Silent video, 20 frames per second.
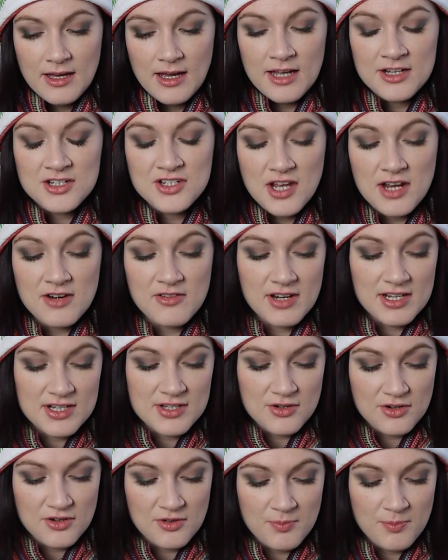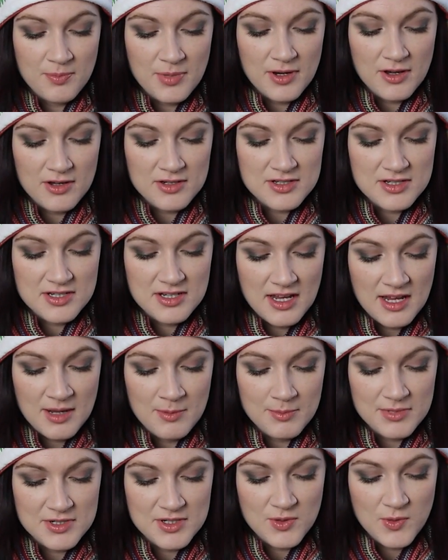I generally sort of blot
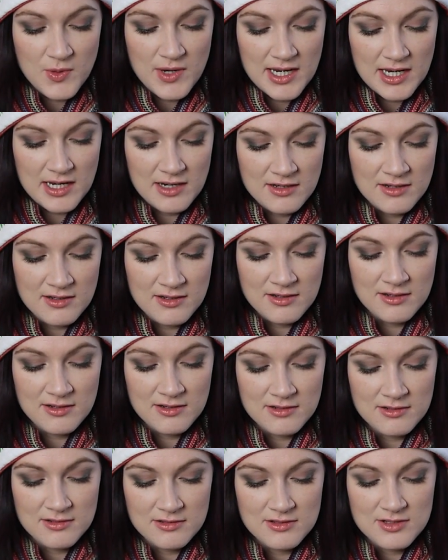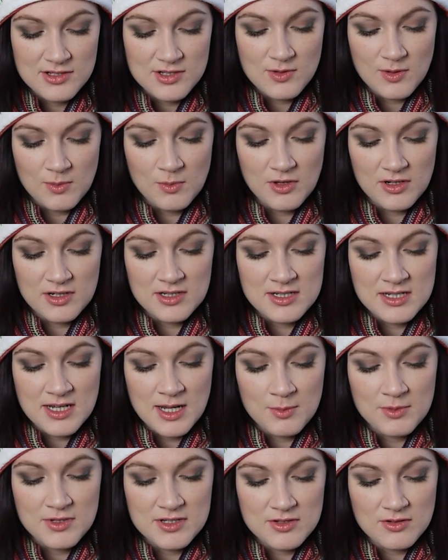in between. so I'm going to
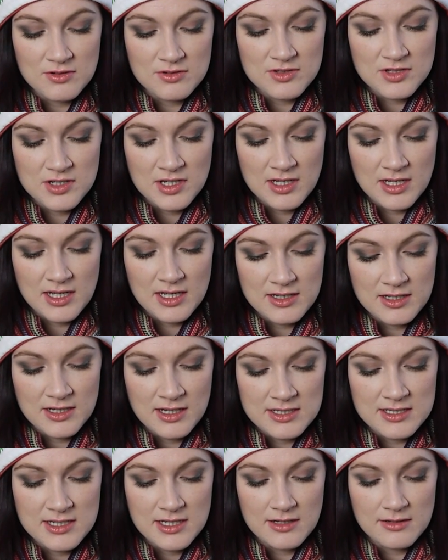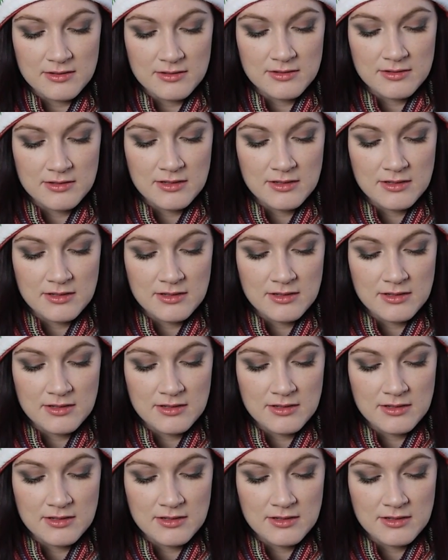dab this on so you can get an idea.